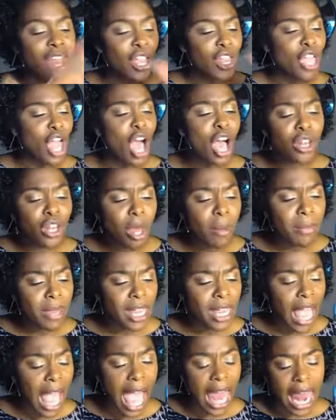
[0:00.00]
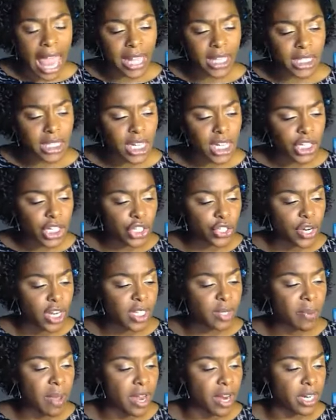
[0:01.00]
Y'all know me, I like to teach in
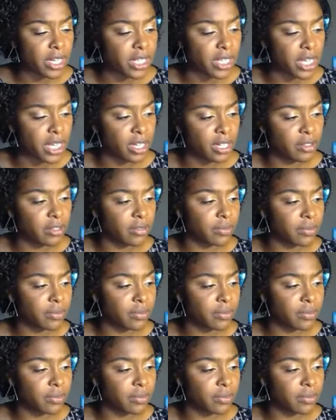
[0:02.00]
transparency.